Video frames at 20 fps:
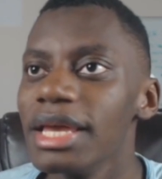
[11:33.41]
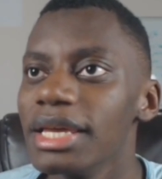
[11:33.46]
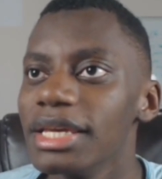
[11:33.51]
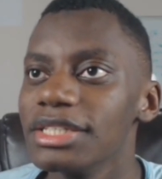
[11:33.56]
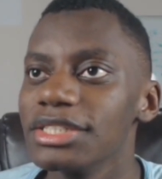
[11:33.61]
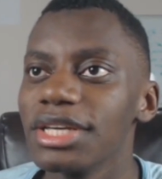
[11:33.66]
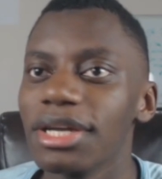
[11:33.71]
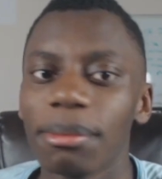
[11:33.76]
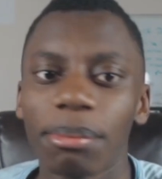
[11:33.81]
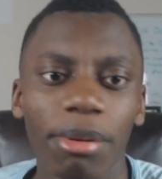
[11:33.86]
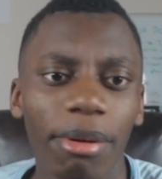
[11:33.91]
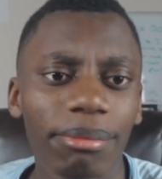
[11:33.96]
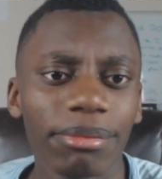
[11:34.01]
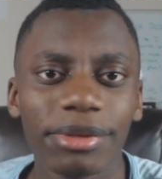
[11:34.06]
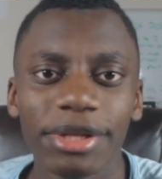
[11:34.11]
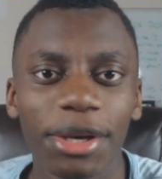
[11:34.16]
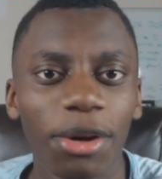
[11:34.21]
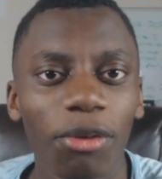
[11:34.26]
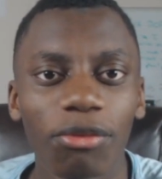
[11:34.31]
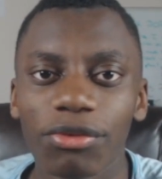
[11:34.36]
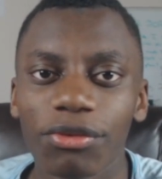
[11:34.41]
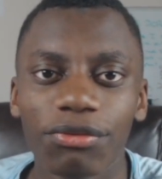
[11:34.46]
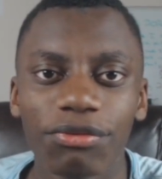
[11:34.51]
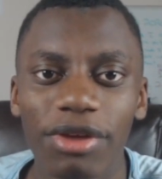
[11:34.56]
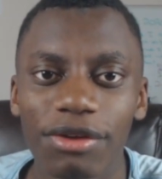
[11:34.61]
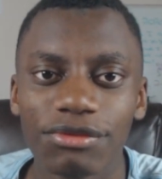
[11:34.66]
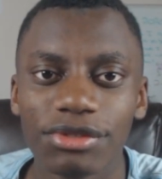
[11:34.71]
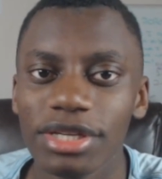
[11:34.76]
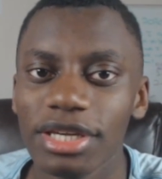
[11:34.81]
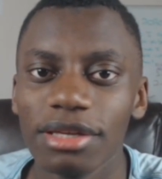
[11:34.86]
He's going to probably go for
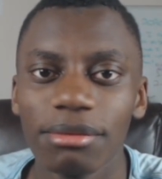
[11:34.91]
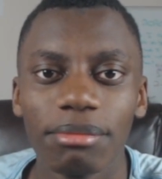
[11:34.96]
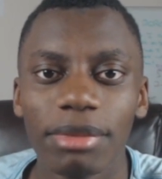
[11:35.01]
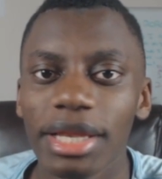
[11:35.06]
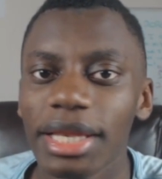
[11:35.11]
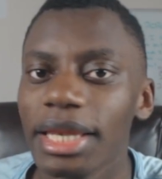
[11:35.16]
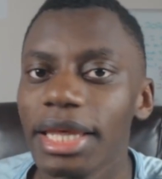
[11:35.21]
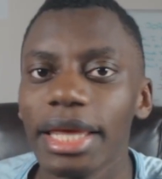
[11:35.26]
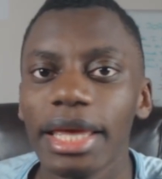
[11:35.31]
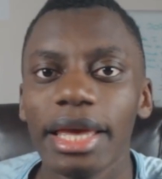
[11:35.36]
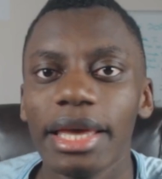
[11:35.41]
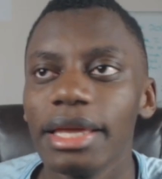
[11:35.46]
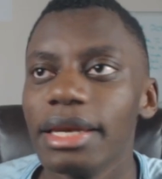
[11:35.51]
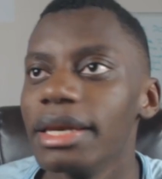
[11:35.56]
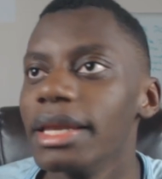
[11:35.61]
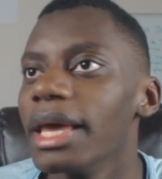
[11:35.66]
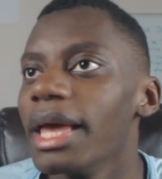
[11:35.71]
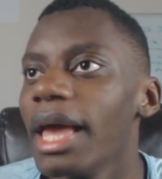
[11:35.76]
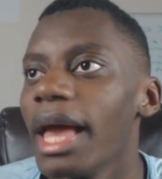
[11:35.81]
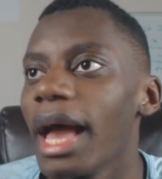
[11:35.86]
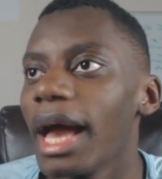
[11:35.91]
15 million,